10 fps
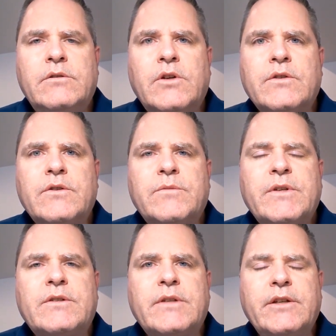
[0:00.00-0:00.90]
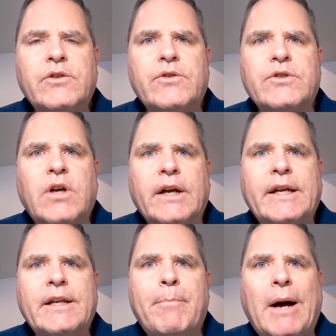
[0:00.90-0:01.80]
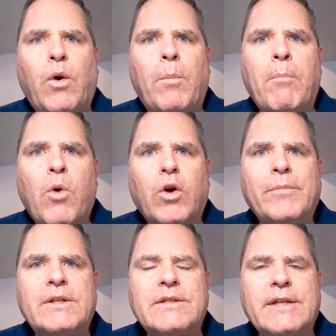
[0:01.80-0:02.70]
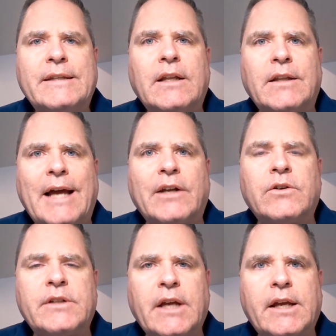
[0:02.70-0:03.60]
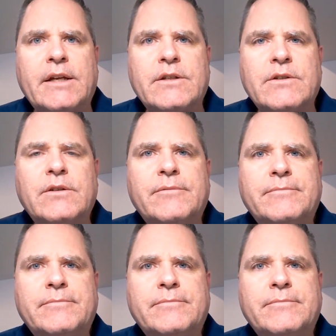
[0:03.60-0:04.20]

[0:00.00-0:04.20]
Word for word: Joseph Smith Sr. is talking about Mormons in the latter days.